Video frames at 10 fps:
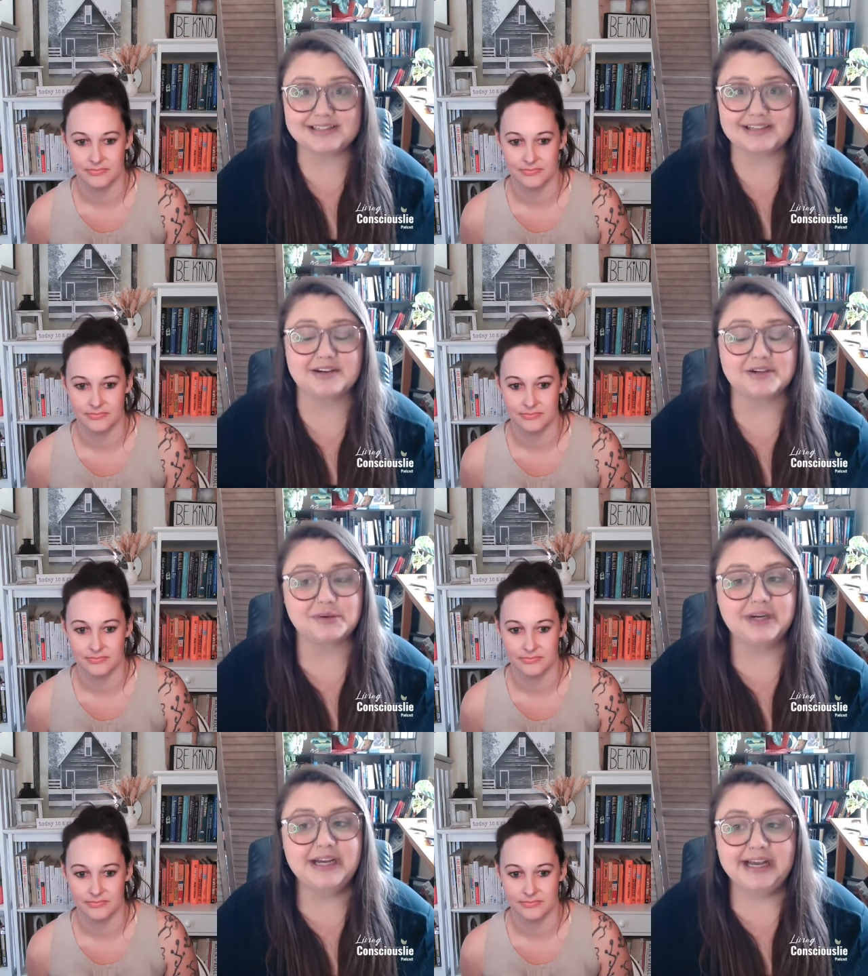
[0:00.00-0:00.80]

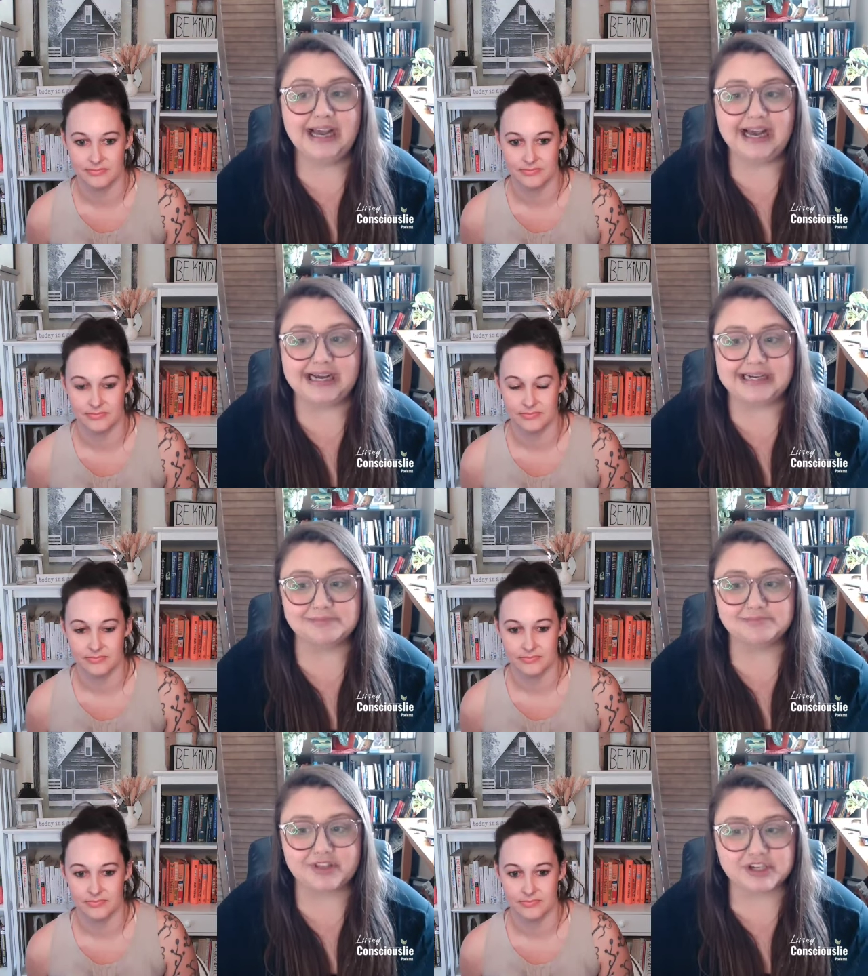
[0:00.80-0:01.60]
Speaker 1: also,
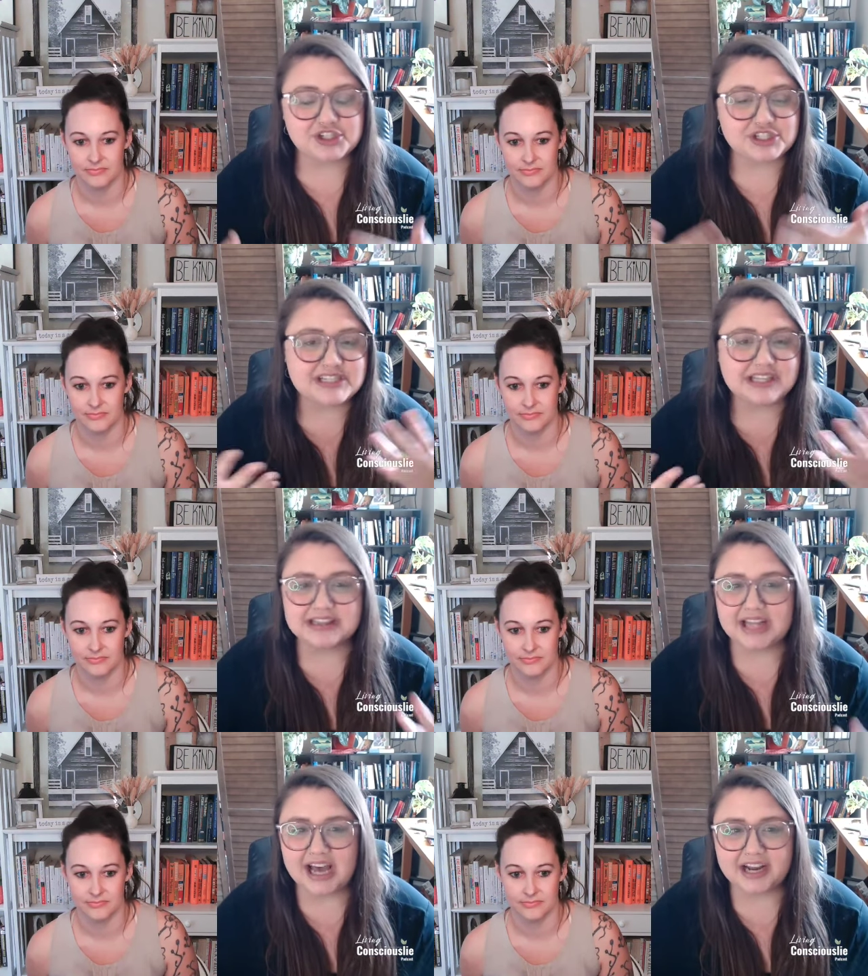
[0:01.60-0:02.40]
um, there's just a
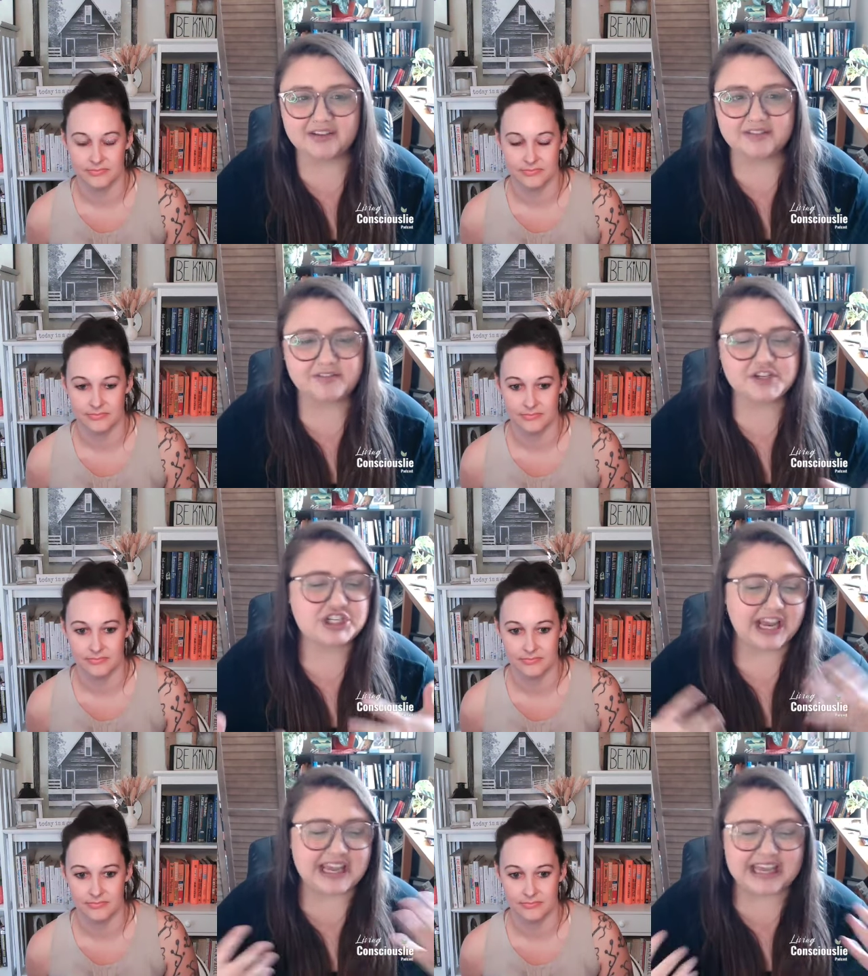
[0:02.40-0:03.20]
lot of
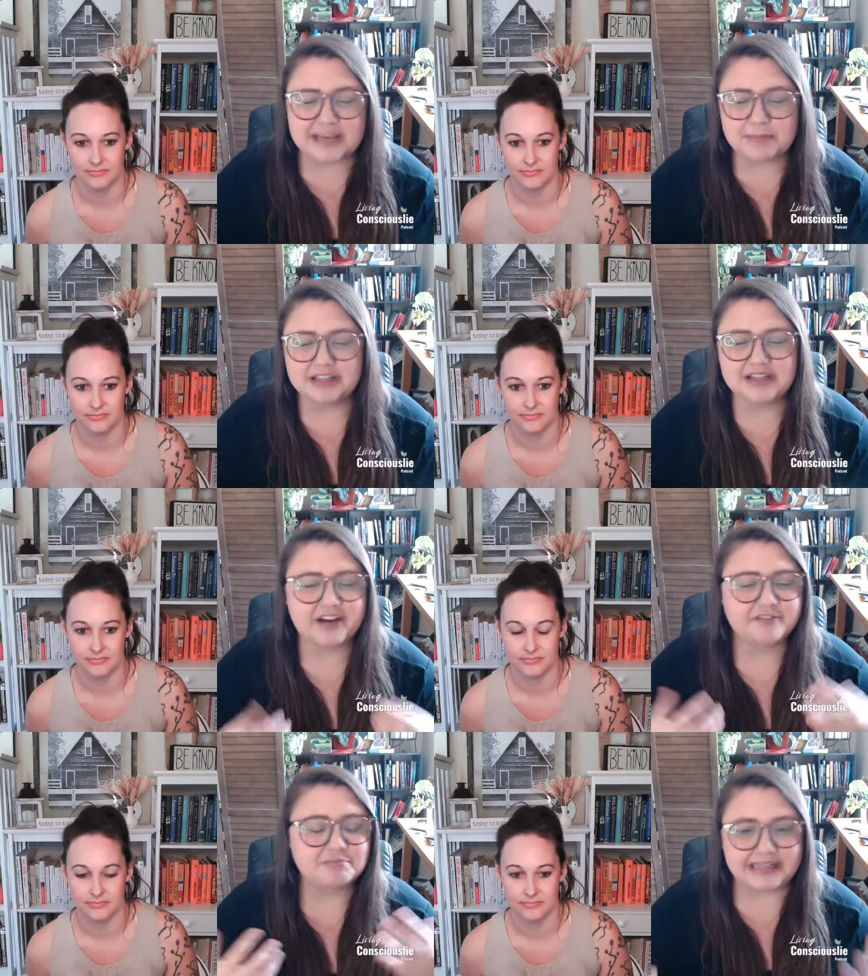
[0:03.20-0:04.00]
shame, a lot
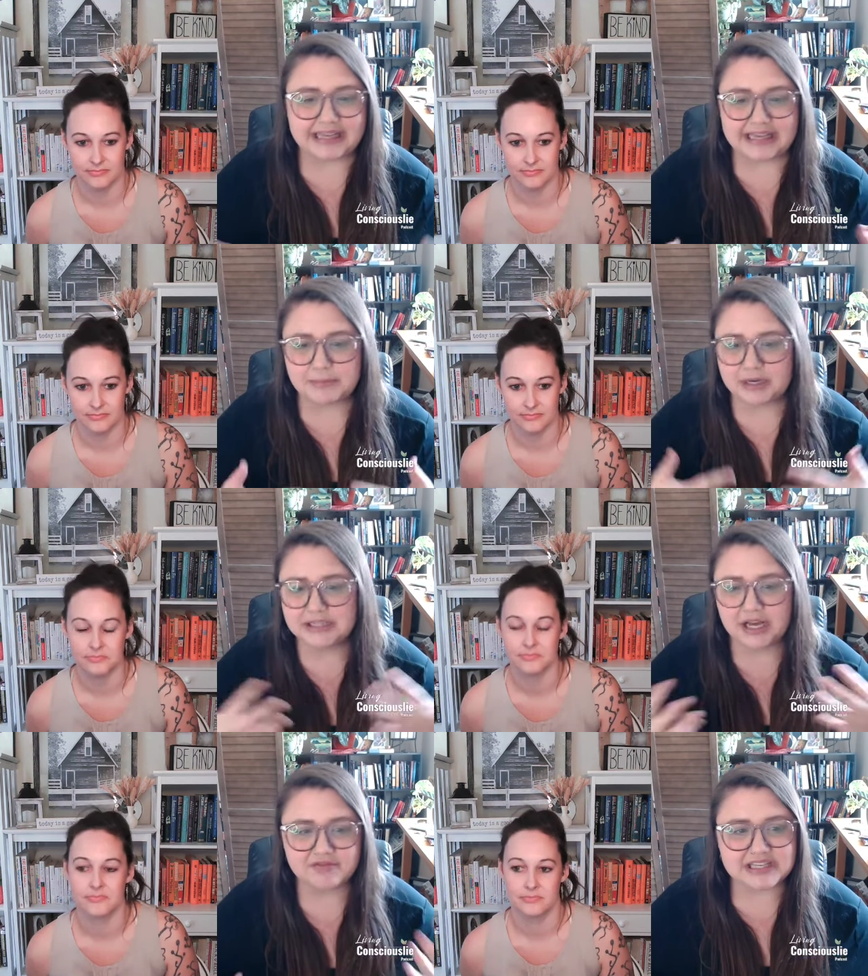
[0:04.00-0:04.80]
of blame, a
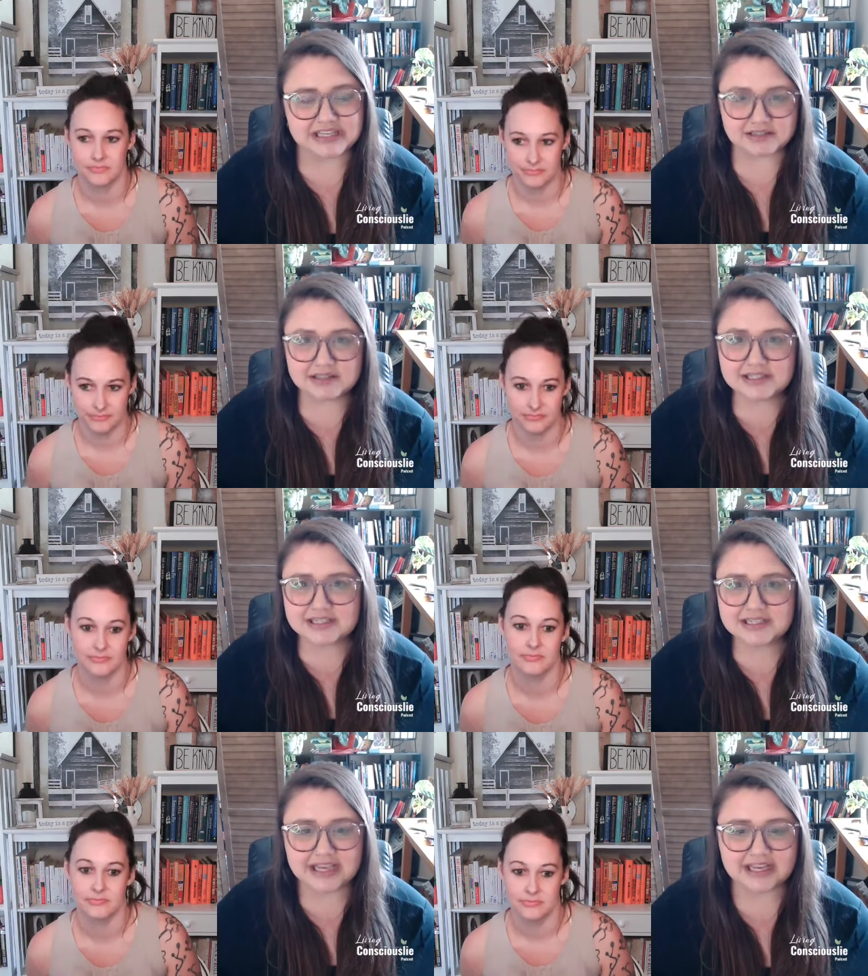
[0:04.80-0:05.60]
lot of
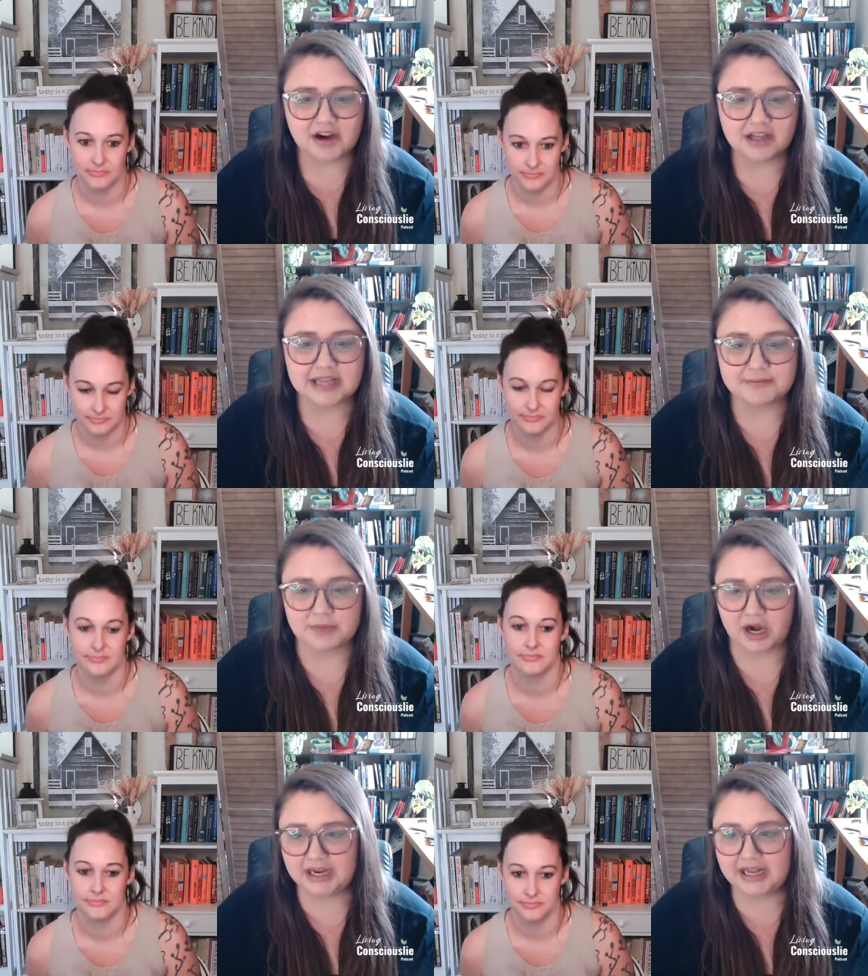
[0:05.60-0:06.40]
guilt in online
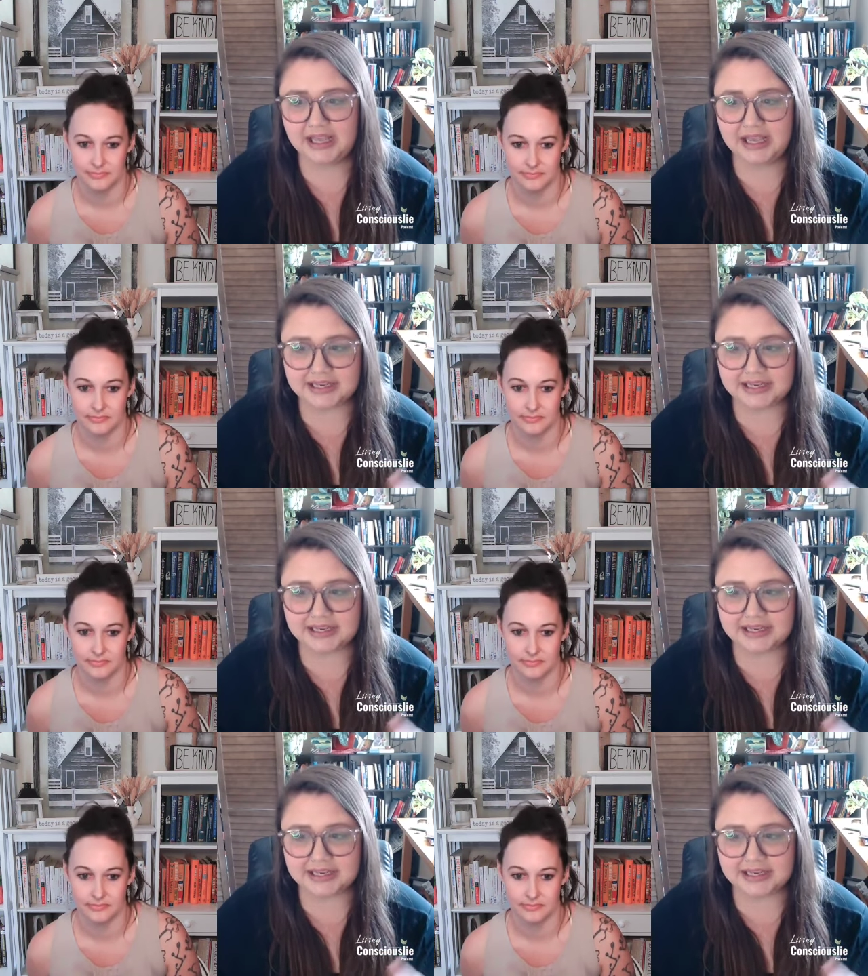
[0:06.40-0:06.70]
marketing.